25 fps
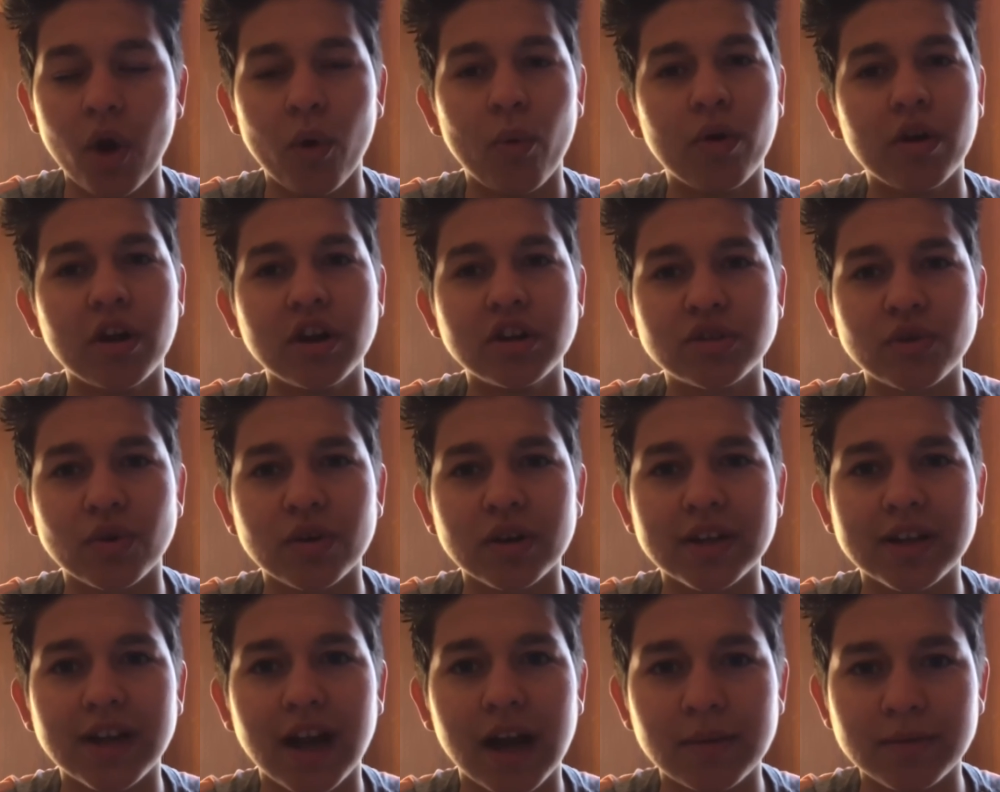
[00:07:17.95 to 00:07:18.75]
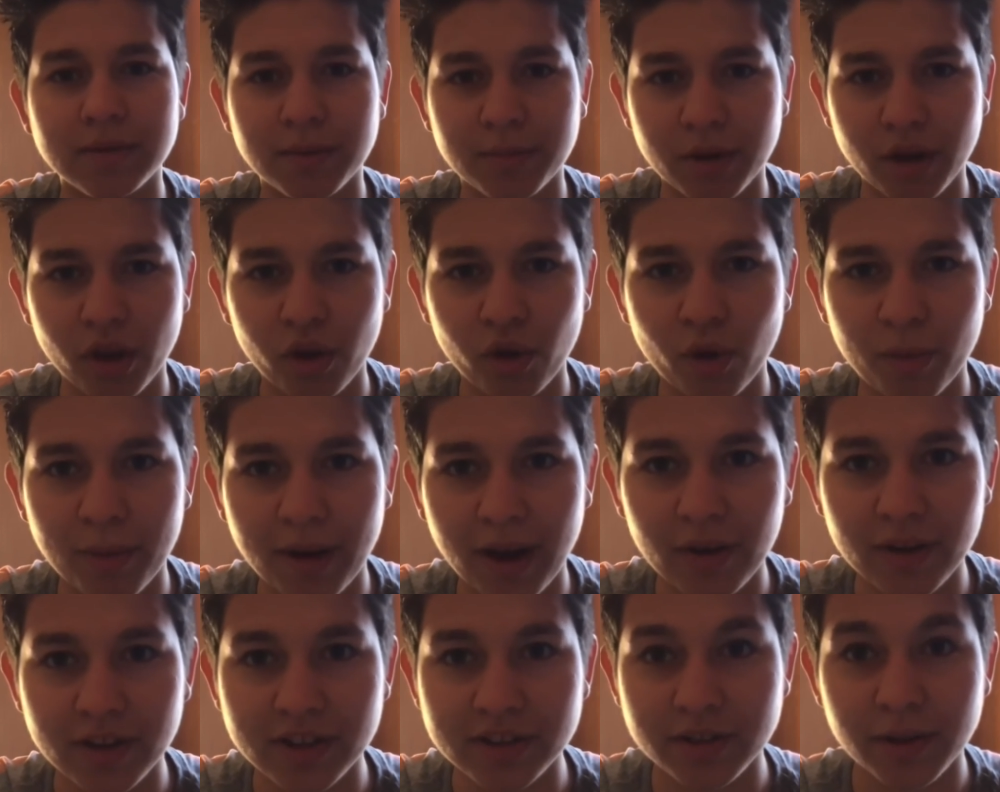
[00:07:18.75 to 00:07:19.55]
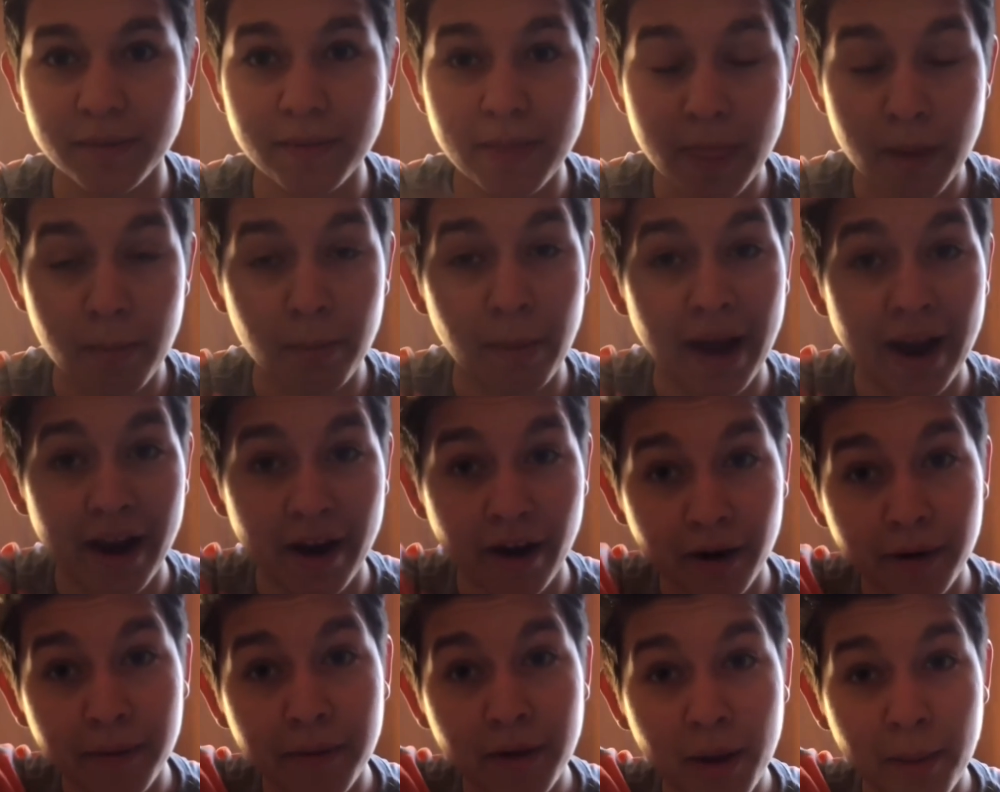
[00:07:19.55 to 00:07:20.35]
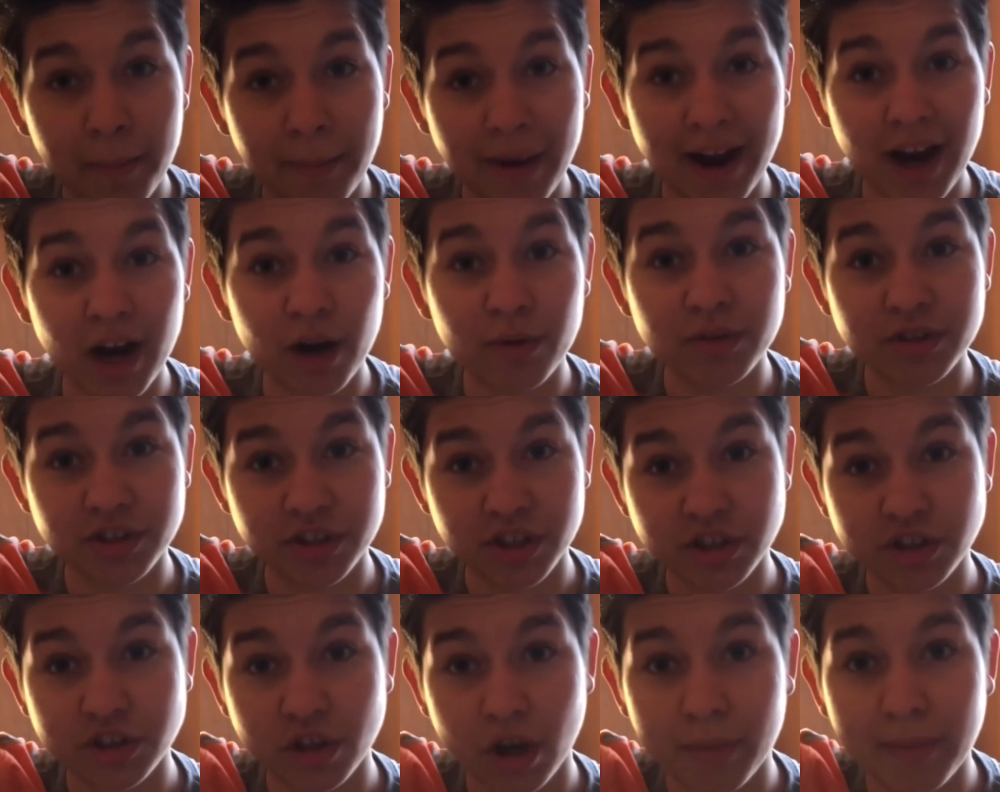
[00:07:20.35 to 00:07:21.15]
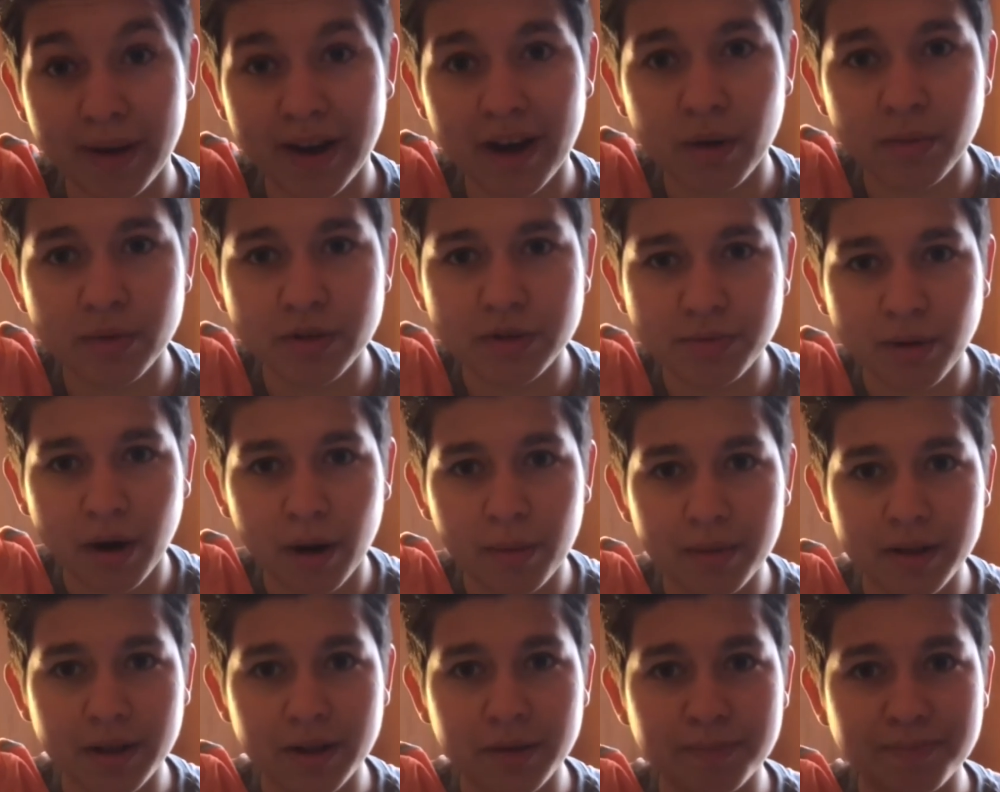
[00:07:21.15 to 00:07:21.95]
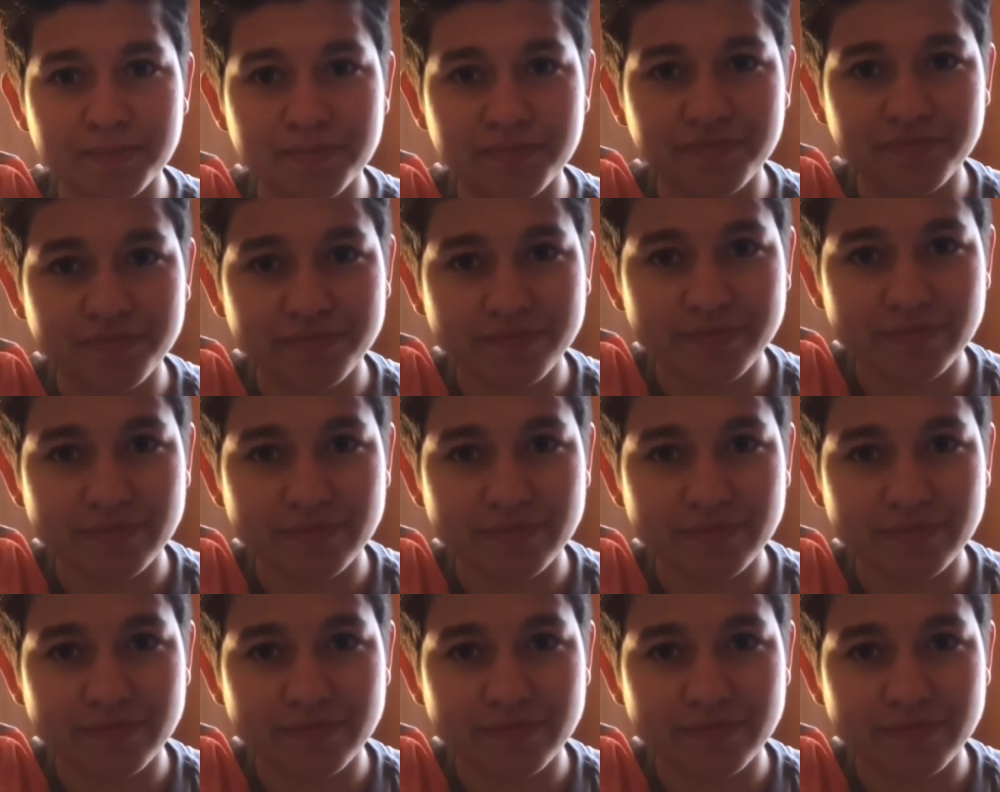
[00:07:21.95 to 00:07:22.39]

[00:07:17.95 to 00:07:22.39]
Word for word: One of the story times I'm gonna do about is my hair. My hair was this tall. My hair was probably